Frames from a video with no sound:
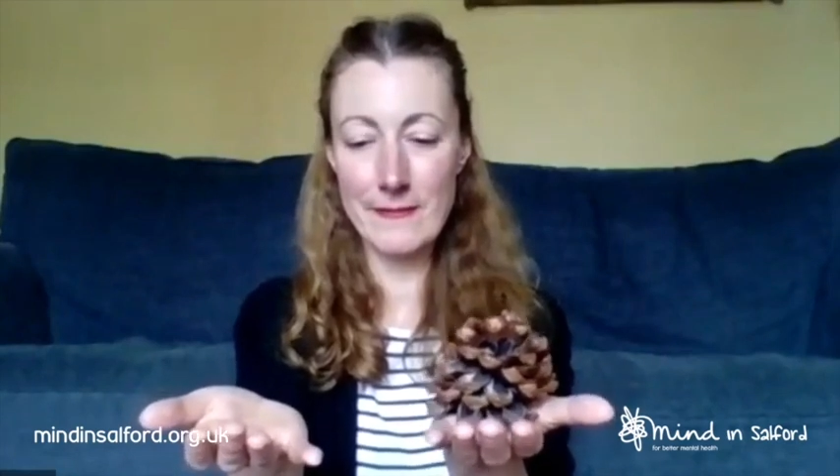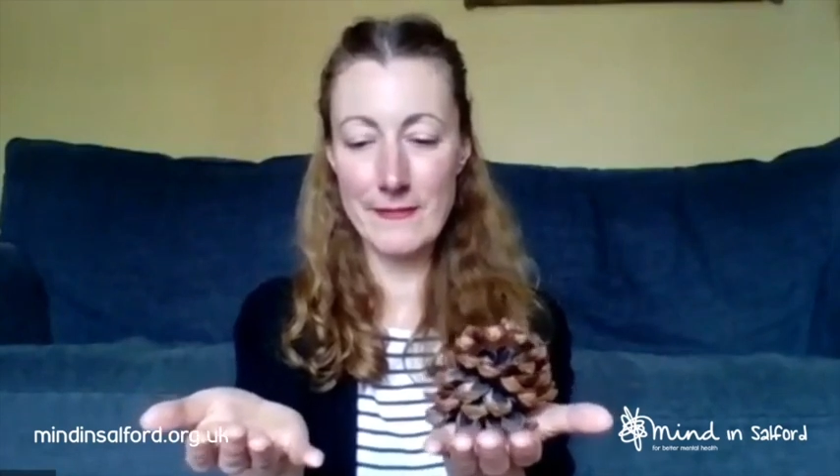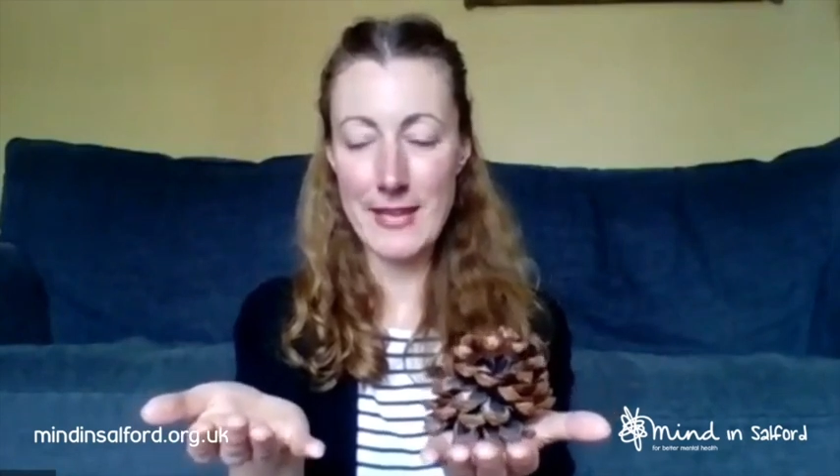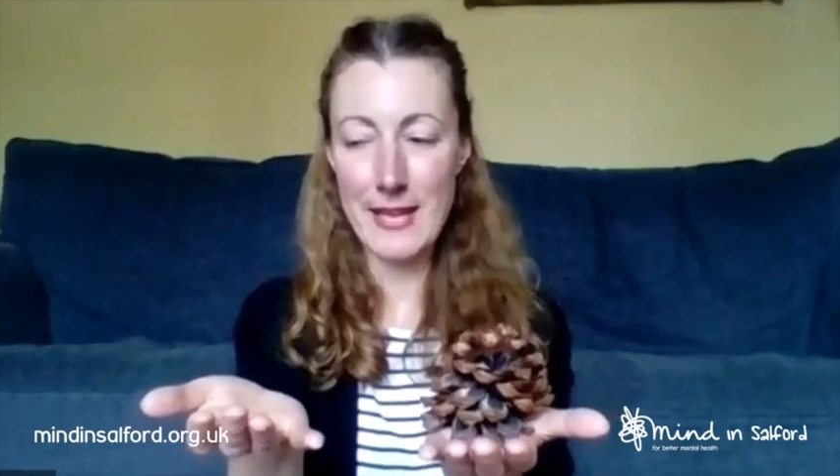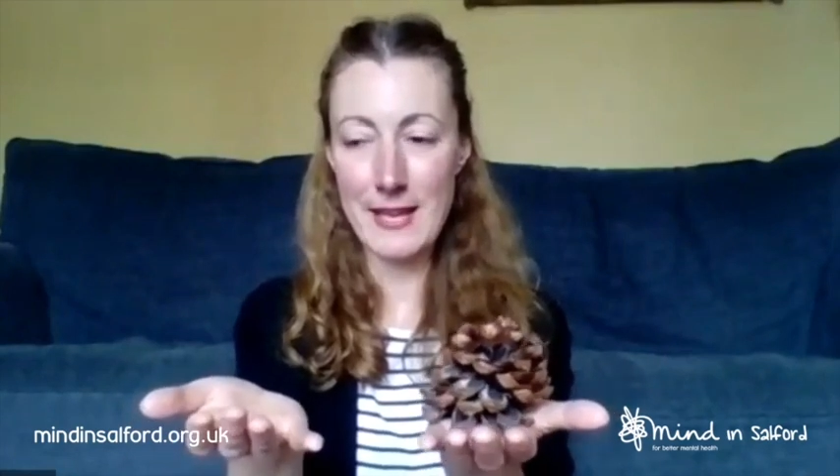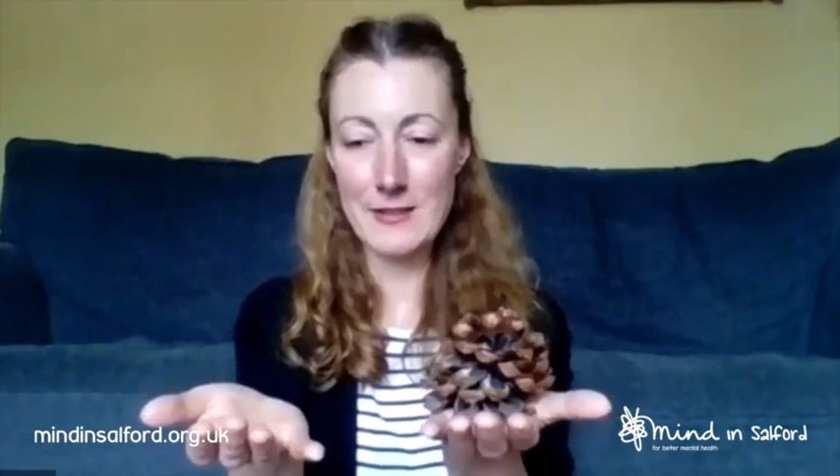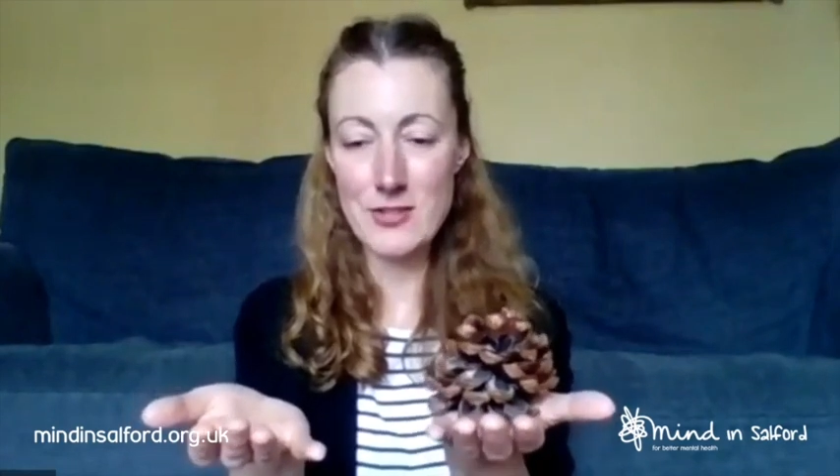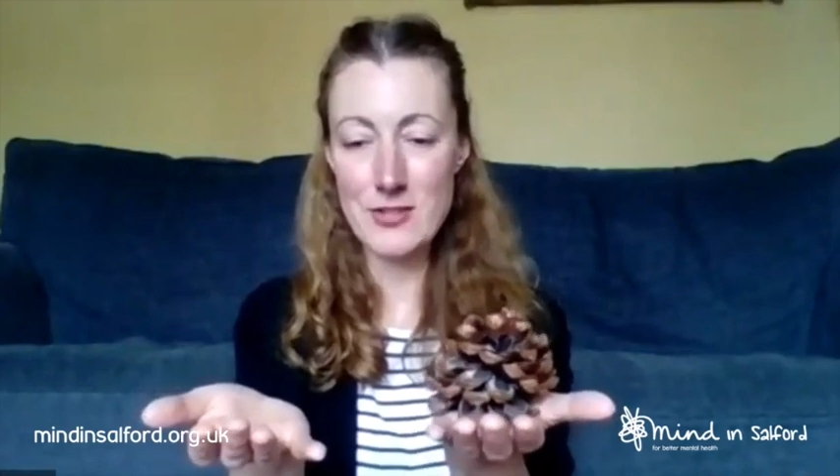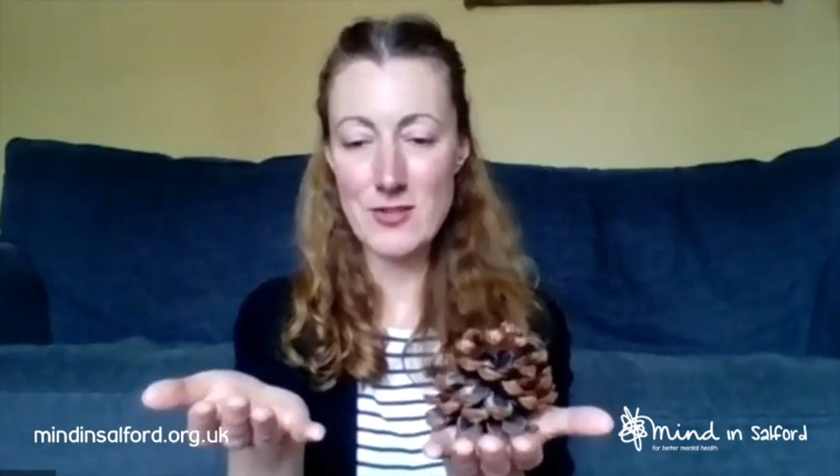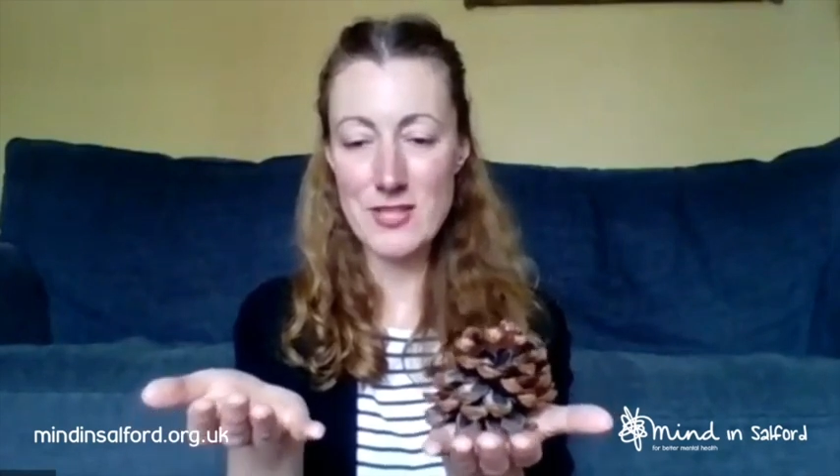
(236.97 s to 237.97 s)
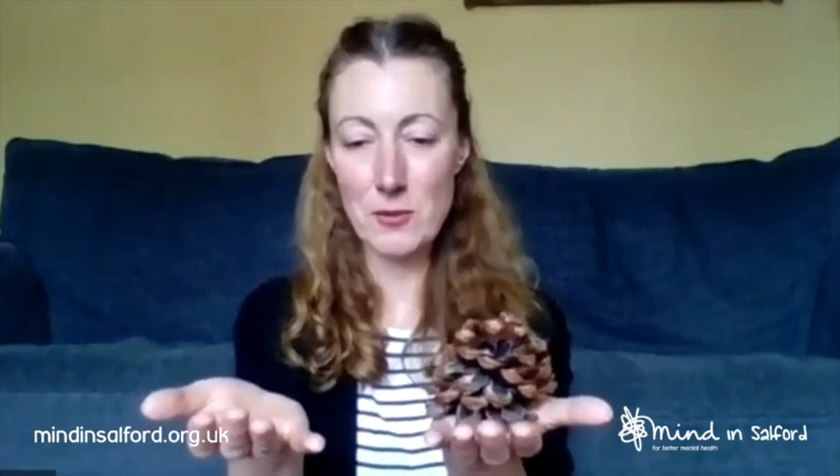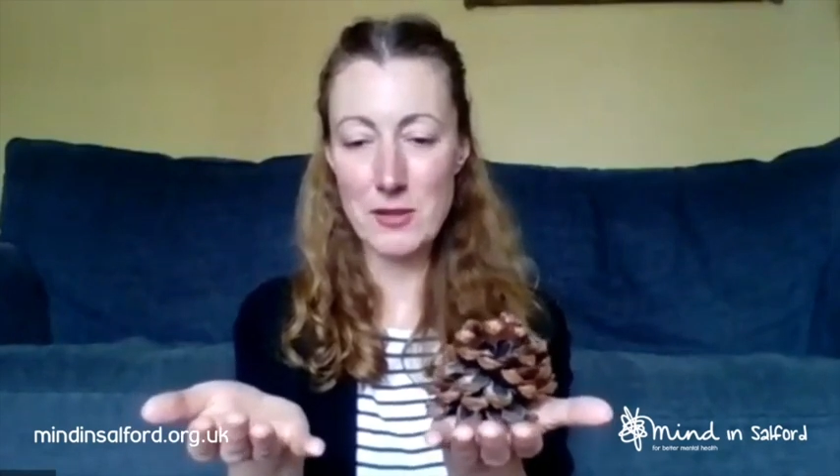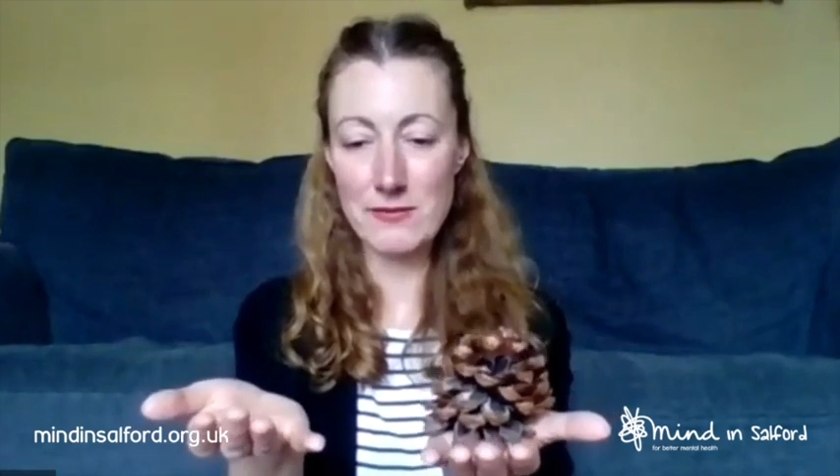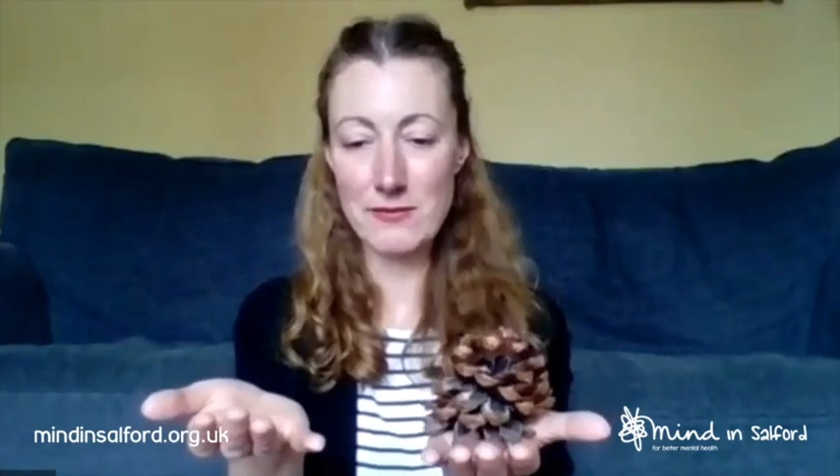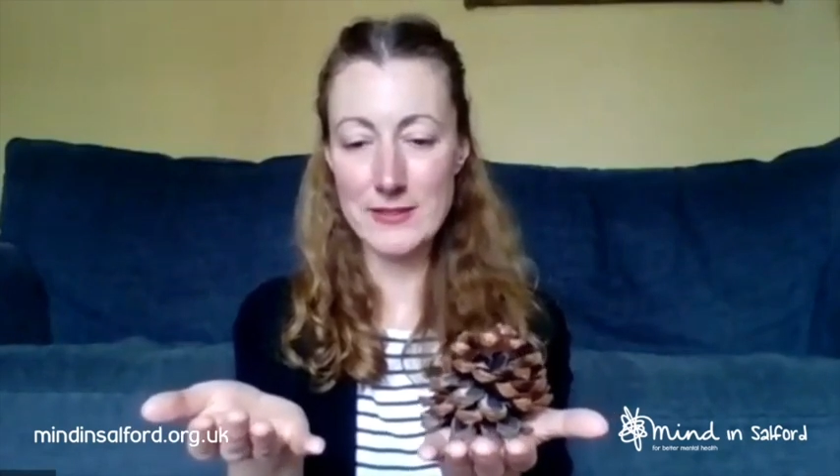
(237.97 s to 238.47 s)
Yeah, just notice what
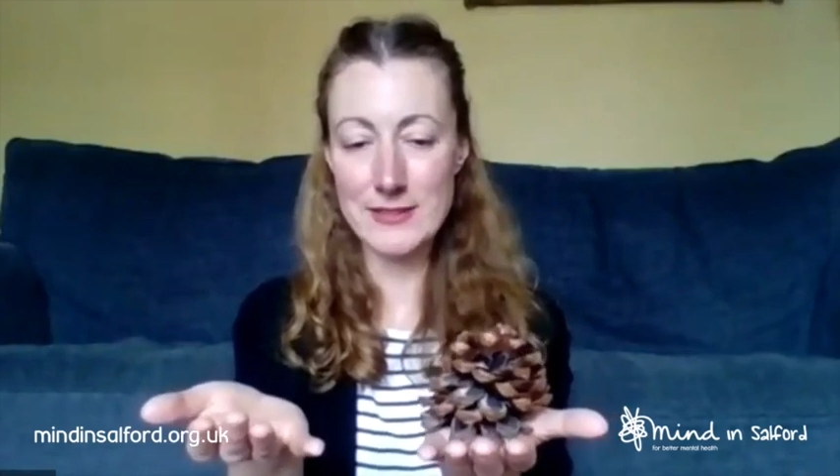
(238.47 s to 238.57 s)
that feels